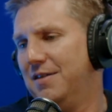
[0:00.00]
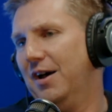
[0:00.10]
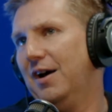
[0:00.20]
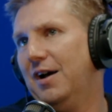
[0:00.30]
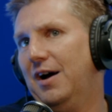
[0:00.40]

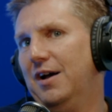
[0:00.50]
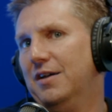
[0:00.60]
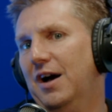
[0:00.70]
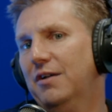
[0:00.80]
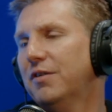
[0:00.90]
that
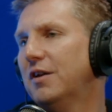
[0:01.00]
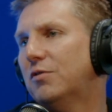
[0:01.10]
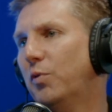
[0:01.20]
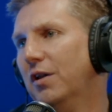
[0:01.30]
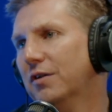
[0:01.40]
I don't think
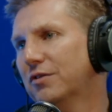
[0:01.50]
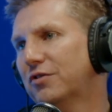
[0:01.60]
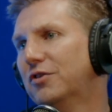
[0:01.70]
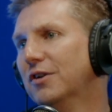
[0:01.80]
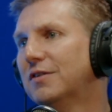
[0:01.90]
it's well
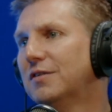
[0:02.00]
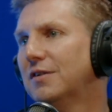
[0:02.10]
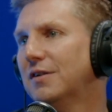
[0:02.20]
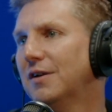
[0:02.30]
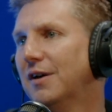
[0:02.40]
understood.
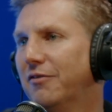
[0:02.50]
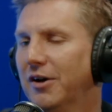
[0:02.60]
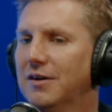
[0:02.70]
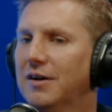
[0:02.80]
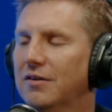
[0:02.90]

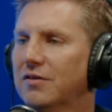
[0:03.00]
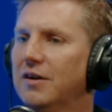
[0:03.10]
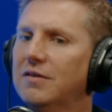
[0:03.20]
Right? And there's